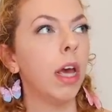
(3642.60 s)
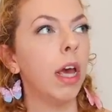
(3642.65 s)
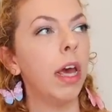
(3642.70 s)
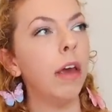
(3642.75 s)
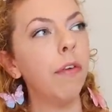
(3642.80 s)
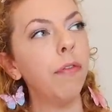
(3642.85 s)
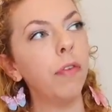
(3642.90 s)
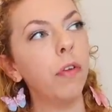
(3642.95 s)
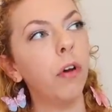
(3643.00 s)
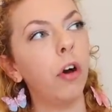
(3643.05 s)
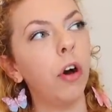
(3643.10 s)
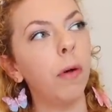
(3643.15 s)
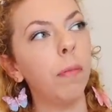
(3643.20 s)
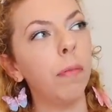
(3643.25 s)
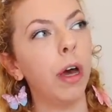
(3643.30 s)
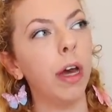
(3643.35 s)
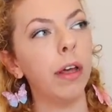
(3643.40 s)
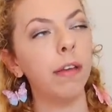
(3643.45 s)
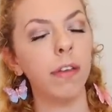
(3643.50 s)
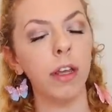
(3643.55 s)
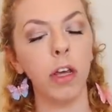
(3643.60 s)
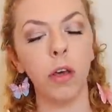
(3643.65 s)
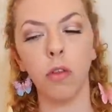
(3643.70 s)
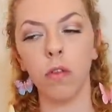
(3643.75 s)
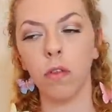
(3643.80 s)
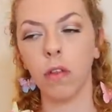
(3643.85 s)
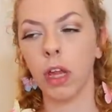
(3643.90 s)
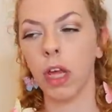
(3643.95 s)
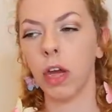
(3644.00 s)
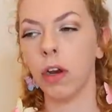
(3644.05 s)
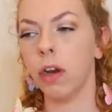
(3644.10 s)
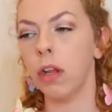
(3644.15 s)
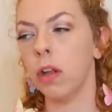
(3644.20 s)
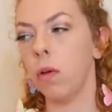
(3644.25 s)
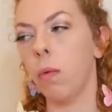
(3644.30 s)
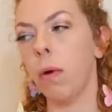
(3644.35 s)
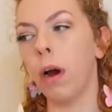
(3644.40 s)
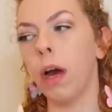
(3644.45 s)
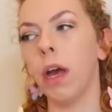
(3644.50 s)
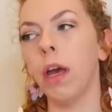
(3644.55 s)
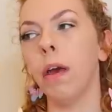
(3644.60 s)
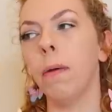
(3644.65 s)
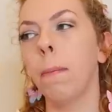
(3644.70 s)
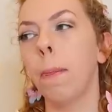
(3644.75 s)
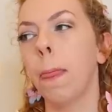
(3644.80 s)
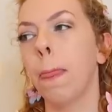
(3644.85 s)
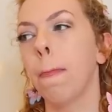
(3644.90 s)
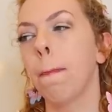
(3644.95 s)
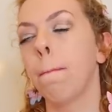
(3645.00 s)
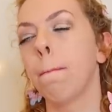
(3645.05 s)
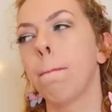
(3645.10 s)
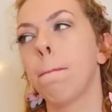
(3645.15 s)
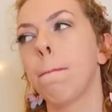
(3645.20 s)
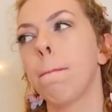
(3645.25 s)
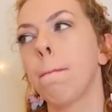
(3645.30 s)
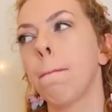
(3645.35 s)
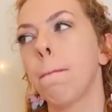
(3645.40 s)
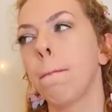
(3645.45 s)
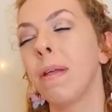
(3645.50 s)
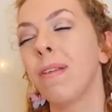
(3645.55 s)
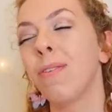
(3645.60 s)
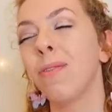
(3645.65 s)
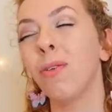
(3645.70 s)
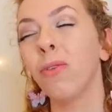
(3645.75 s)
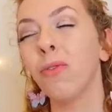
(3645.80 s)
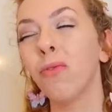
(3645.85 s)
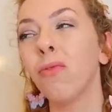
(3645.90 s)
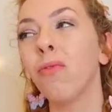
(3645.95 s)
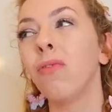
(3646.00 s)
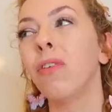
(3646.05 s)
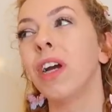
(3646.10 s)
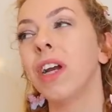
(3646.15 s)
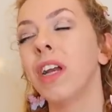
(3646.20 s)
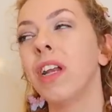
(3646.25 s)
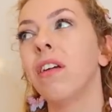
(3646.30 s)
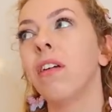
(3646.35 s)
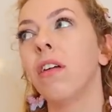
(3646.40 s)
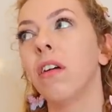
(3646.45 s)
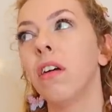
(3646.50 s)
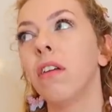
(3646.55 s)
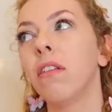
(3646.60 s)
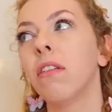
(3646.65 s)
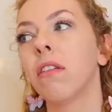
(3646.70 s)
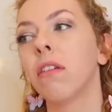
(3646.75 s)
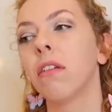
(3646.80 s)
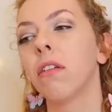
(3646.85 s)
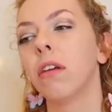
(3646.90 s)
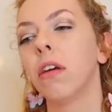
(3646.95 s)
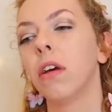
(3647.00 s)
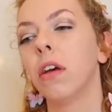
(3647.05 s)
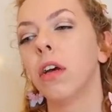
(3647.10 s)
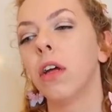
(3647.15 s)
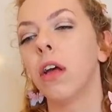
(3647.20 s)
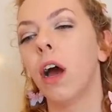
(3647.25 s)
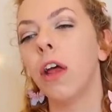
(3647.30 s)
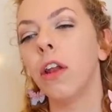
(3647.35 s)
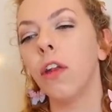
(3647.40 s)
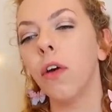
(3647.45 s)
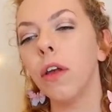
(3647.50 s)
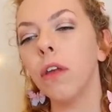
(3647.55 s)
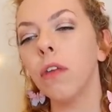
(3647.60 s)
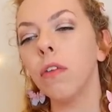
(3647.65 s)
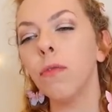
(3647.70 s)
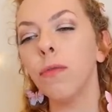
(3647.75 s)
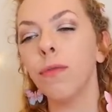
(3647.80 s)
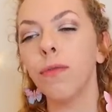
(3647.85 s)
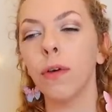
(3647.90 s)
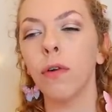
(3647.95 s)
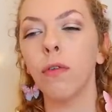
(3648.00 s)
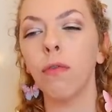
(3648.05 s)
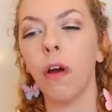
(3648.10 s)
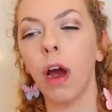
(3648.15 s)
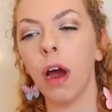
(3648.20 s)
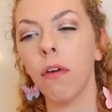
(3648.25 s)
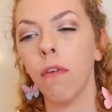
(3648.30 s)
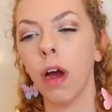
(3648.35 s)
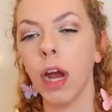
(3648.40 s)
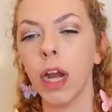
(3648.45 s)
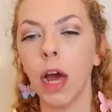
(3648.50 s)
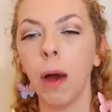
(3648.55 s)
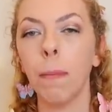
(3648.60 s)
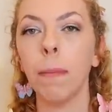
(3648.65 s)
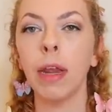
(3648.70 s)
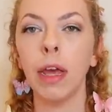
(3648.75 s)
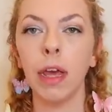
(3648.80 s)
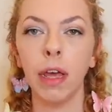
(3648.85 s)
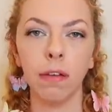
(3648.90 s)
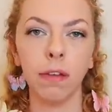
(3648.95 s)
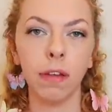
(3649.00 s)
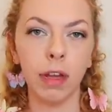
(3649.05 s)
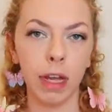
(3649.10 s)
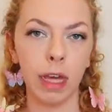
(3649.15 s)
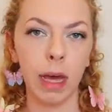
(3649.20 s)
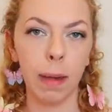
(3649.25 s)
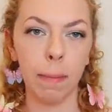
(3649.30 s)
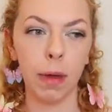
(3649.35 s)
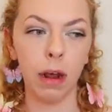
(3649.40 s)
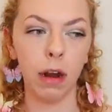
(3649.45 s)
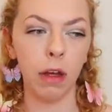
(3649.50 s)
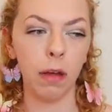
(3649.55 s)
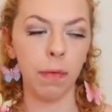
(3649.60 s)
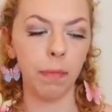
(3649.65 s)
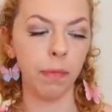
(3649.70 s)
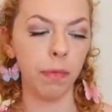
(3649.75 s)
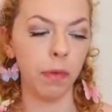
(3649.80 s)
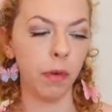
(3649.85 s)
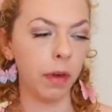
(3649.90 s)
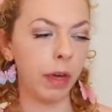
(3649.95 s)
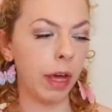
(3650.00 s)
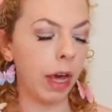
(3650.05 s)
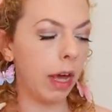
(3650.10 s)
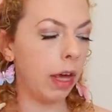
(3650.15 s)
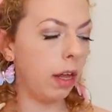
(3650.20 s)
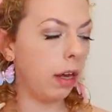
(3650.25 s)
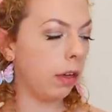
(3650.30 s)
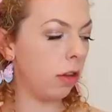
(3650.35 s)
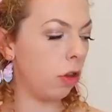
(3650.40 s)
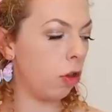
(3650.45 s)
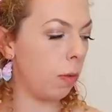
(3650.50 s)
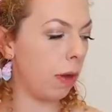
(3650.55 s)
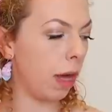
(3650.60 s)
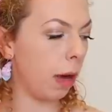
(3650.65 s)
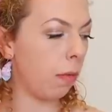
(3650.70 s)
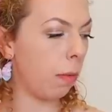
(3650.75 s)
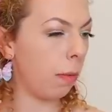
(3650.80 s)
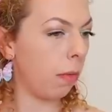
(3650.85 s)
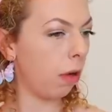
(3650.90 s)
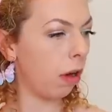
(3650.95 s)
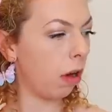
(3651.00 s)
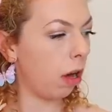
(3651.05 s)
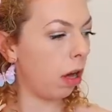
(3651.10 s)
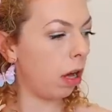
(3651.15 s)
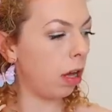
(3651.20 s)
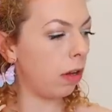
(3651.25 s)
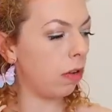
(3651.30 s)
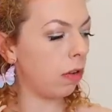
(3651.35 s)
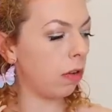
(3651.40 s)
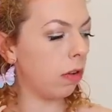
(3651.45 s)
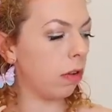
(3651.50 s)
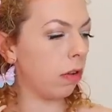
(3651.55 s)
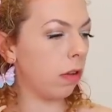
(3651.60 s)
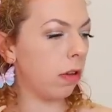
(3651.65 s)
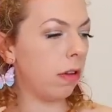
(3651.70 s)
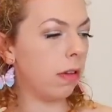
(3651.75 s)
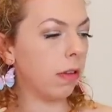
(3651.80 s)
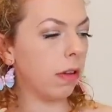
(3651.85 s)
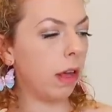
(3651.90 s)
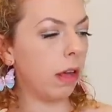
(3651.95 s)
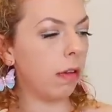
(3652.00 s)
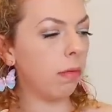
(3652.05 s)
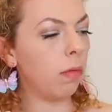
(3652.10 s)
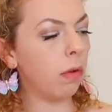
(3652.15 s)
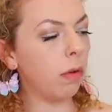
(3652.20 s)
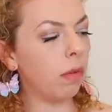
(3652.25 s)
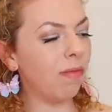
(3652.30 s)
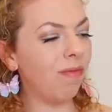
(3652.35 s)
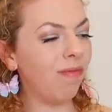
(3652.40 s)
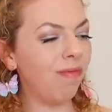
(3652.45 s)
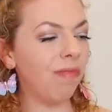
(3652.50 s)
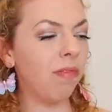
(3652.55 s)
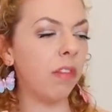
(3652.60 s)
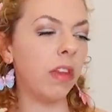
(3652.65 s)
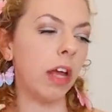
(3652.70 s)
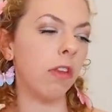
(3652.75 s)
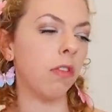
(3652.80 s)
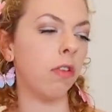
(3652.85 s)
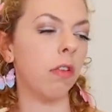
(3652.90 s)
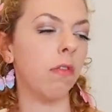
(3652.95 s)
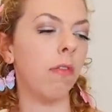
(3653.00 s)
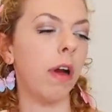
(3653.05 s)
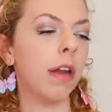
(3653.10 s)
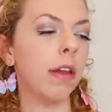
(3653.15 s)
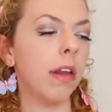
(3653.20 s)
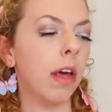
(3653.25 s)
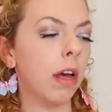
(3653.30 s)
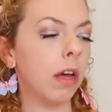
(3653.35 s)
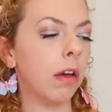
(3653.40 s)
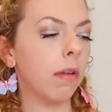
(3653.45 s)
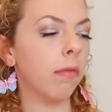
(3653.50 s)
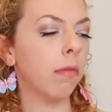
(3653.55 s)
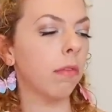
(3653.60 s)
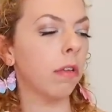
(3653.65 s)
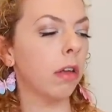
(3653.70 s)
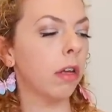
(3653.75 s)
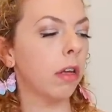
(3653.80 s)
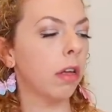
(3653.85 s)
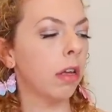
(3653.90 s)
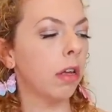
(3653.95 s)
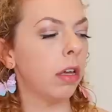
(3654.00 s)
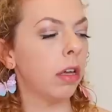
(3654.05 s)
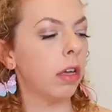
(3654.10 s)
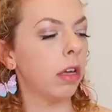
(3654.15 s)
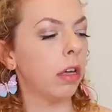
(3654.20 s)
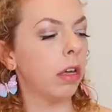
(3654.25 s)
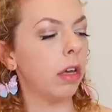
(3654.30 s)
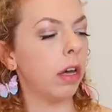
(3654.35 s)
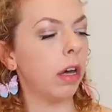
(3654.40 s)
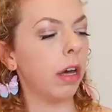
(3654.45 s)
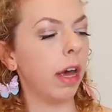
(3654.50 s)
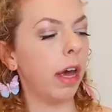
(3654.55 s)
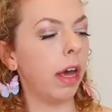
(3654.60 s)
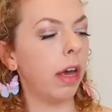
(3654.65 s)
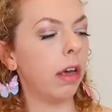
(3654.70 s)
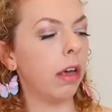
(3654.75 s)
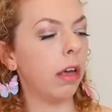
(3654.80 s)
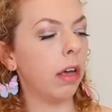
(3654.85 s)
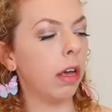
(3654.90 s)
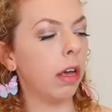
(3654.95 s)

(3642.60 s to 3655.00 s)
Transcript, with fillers: If not, I see you just clearing the way. This feels really good. I know it doesn't feel right now, but it is going to get better. Okay, should we get one more card? Let's get one. That's not the right deck. Okay.